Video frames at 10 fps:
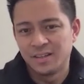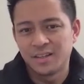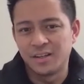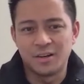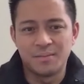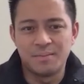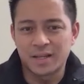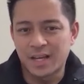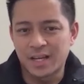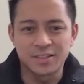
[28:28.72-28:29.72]
You know,
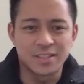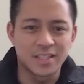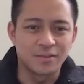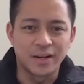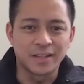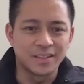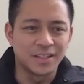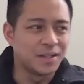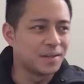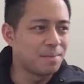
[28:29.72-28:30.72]
Mike Tyson said, right?
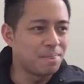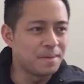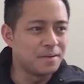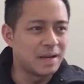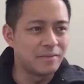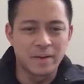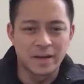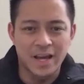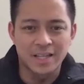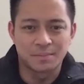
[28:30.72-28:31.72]
You know,
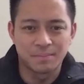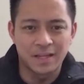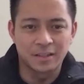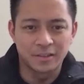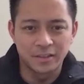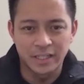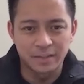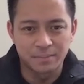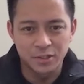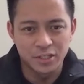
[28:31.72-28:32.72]
everybody has a plan until they
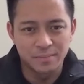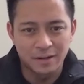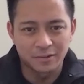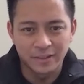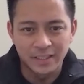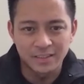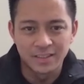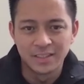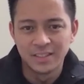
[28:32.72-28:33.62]
get punched in the mouth, right?